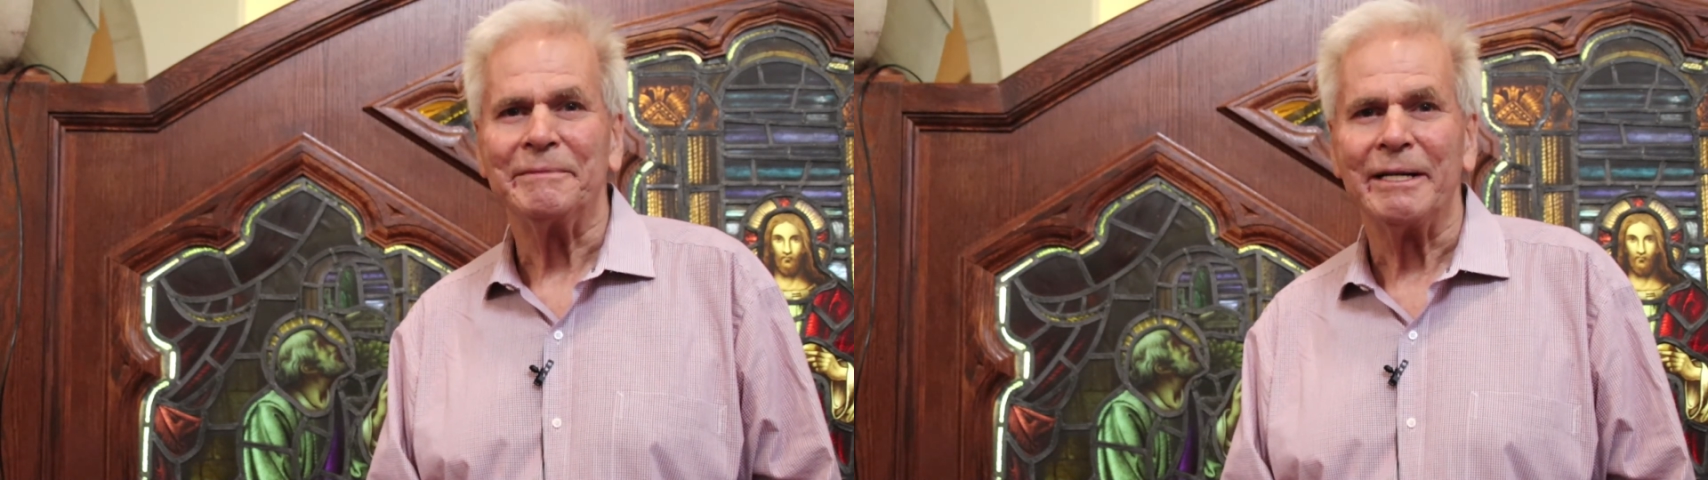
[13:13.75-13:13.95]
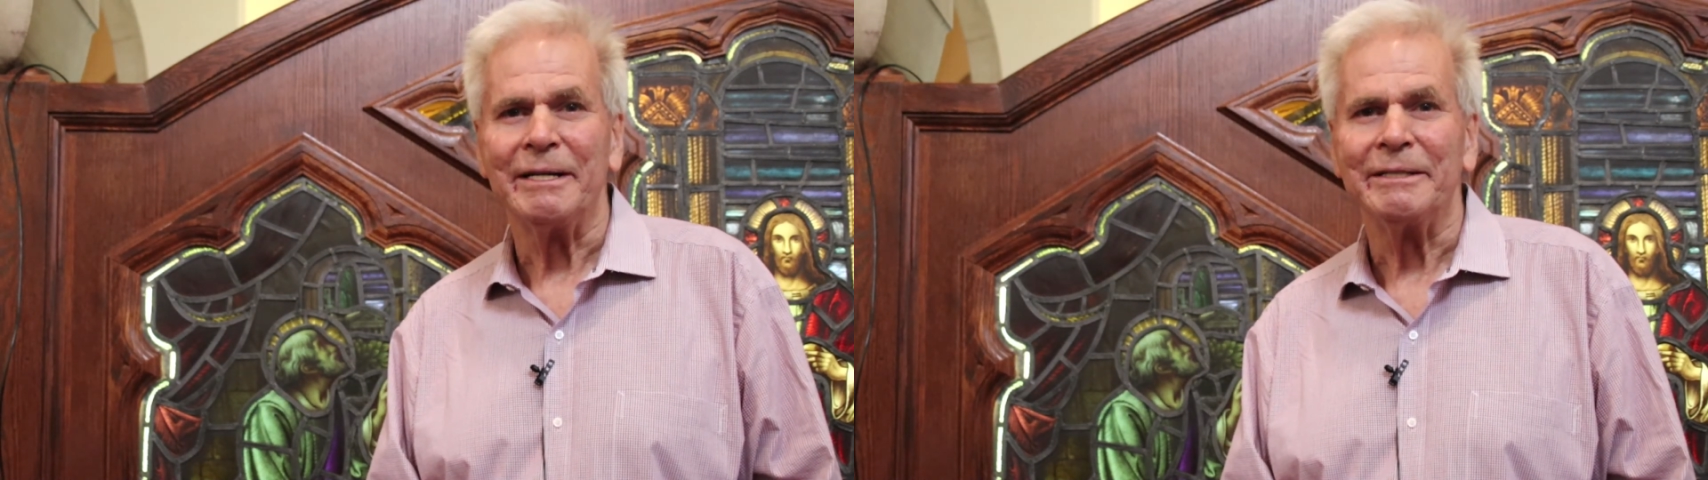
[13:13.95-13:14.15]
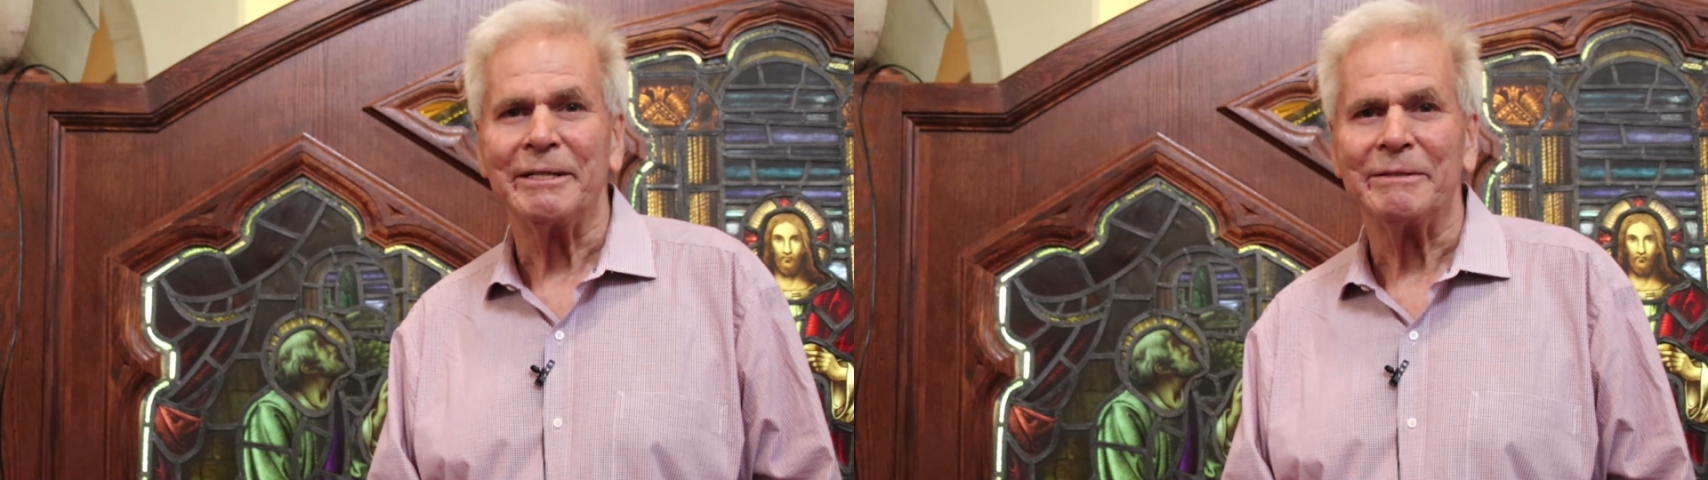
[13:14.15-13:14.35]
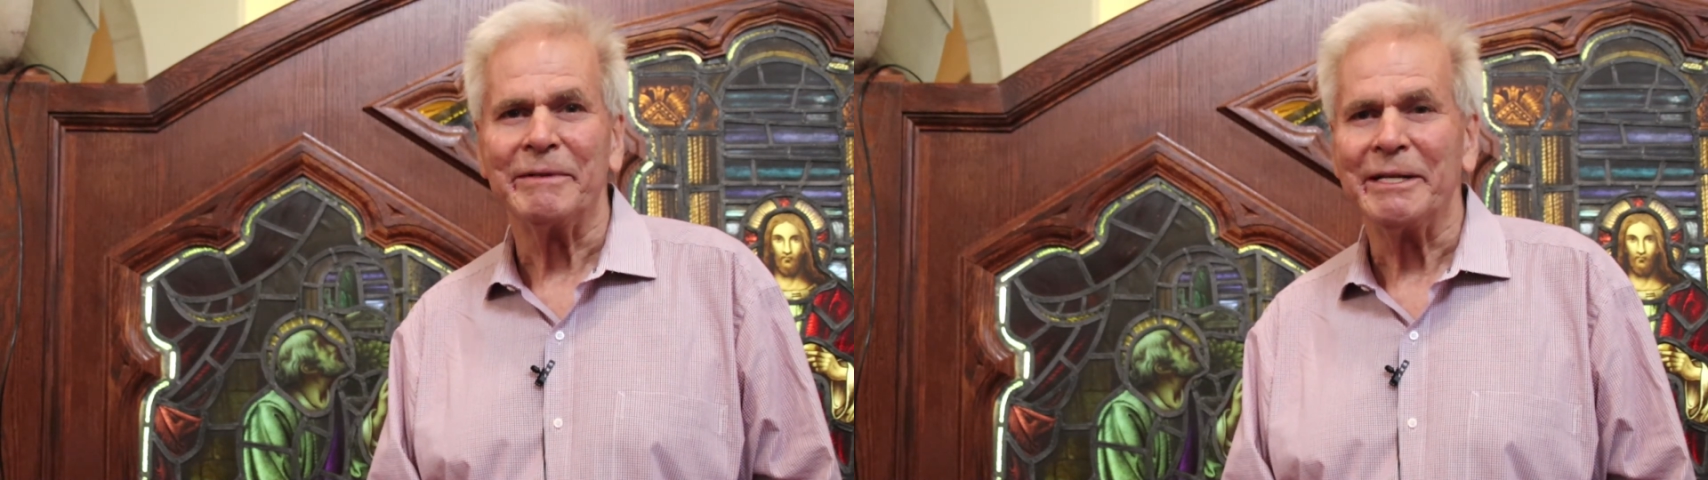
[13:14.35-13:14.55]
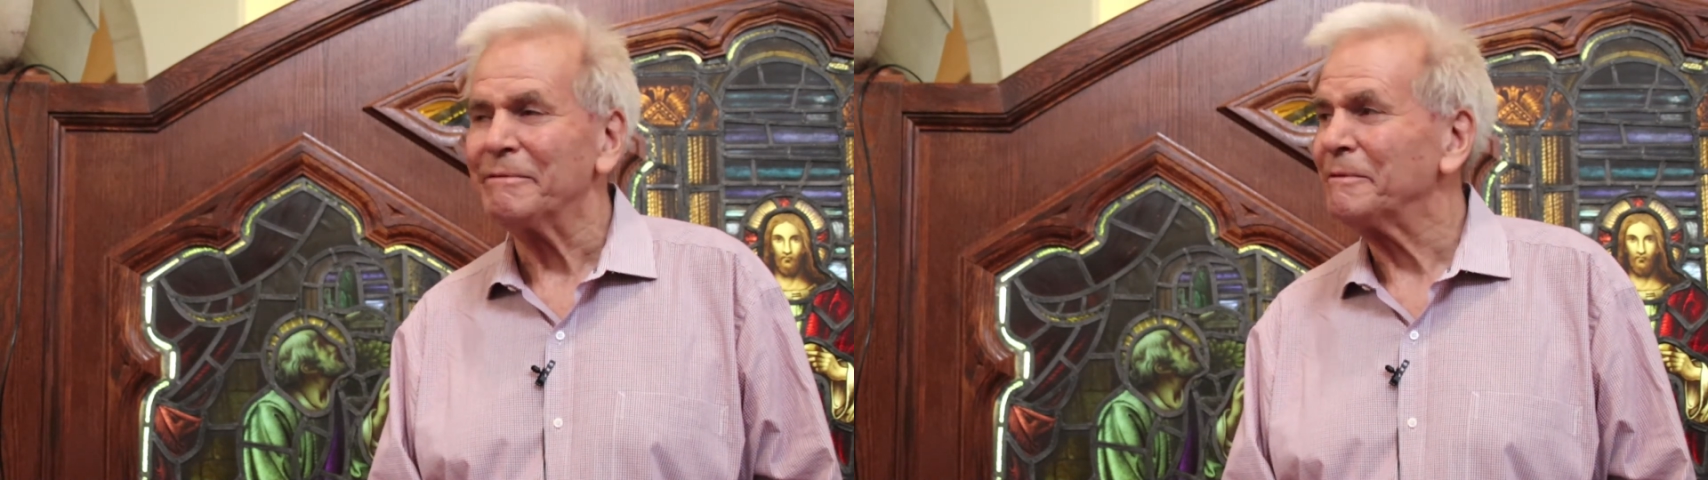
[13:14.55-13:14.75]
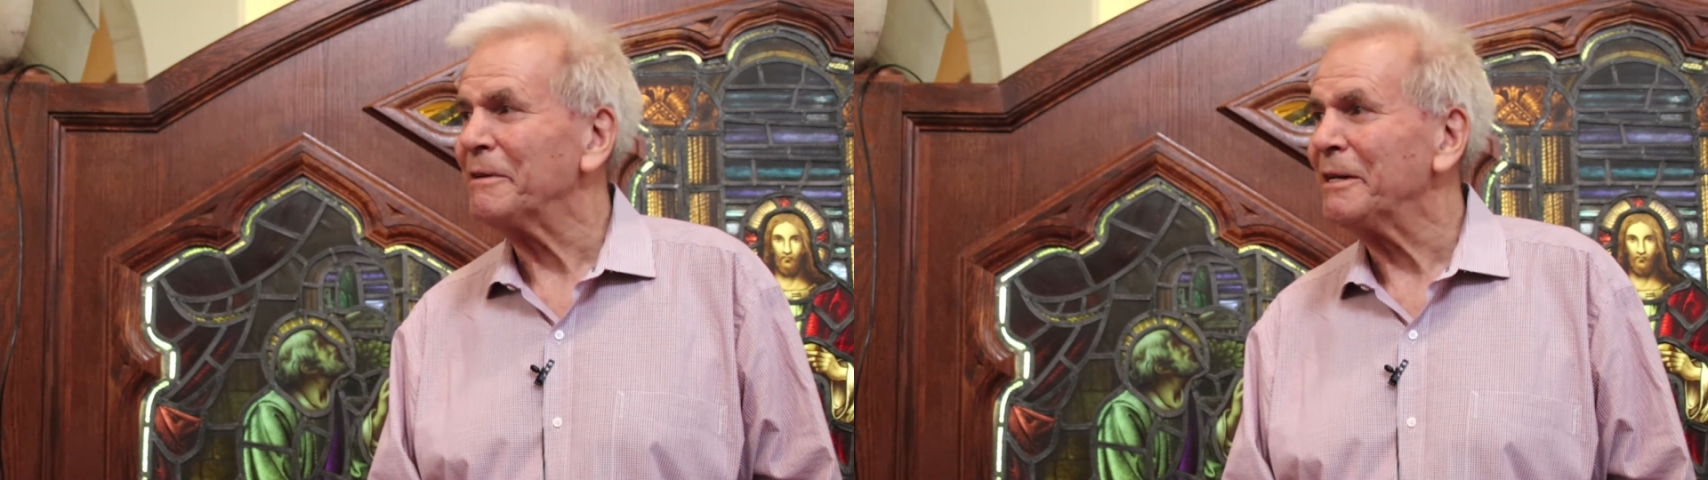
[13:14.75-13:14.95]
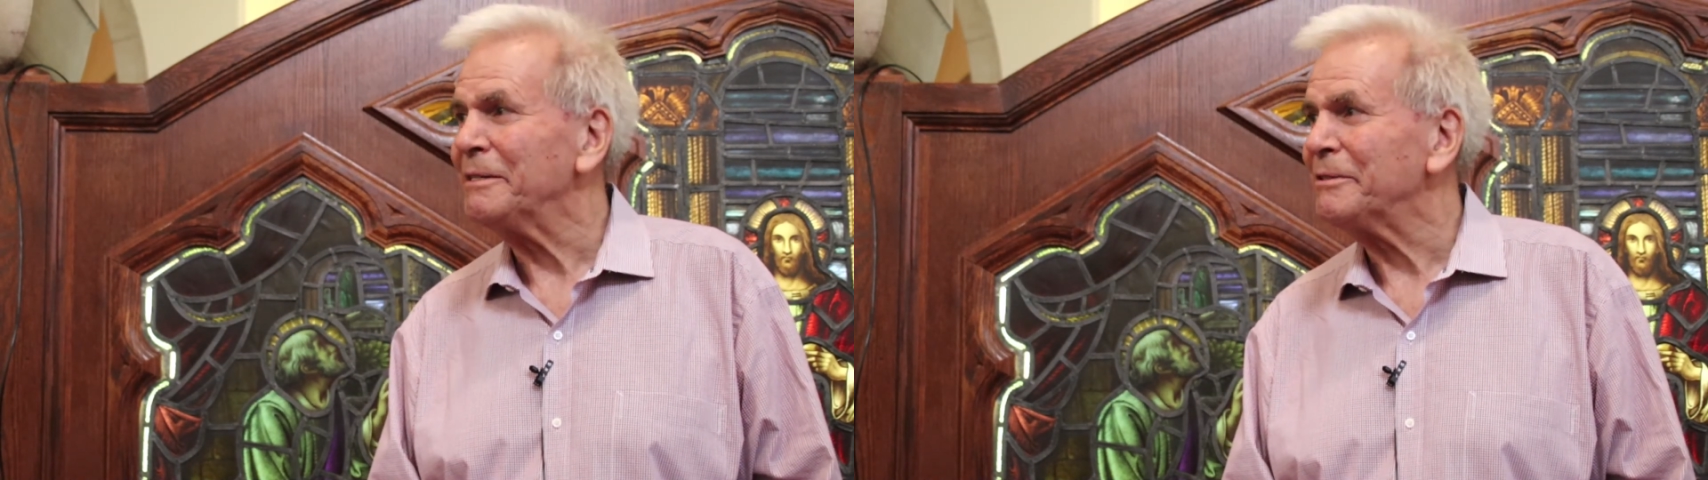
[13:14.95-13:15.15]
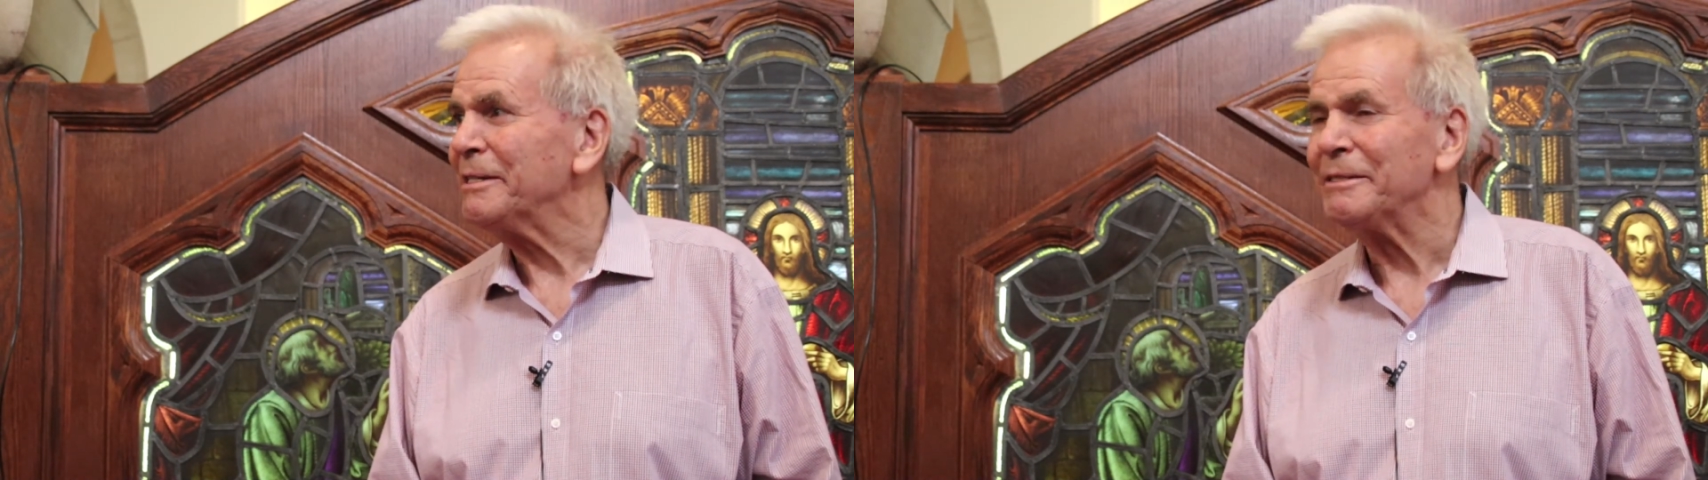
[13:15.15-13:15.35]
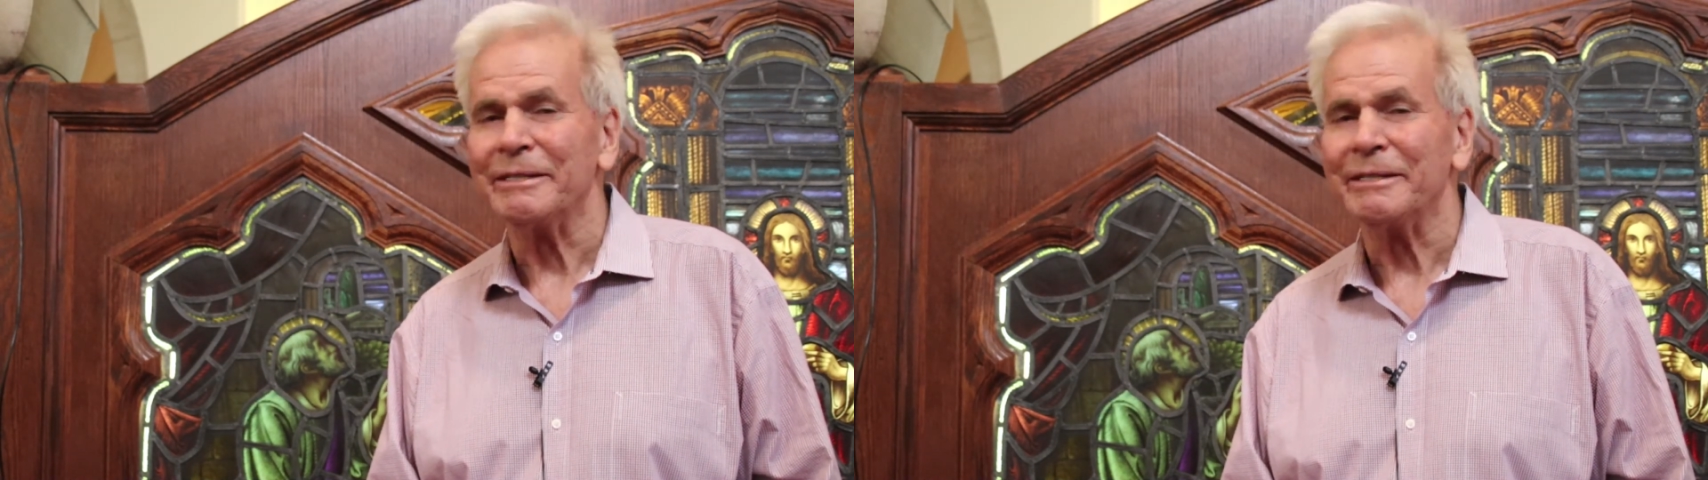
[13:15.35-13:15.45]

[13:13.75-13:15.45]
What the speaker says: on behalf of Adrian and